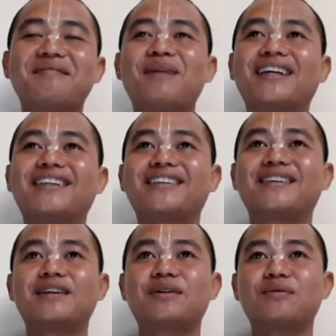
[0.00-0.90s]
but
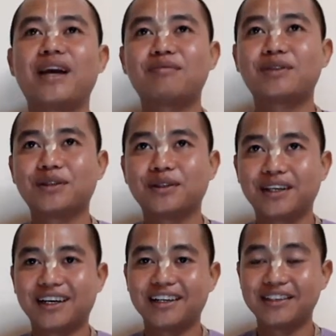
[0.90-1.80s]
we have
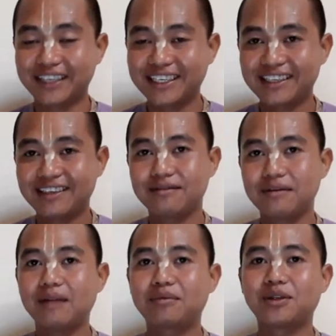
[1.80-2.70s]
to read it,
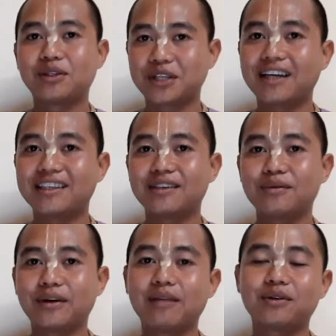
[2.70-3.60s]
we have to study
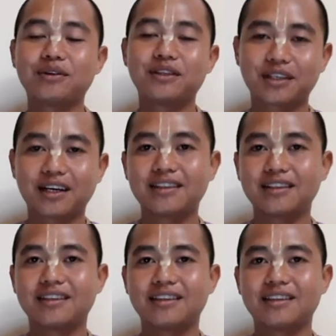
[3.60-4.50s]
it, we have to discuss it.
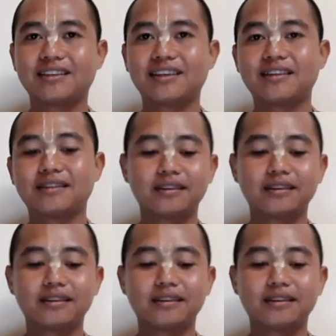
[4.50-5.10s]
Yeah.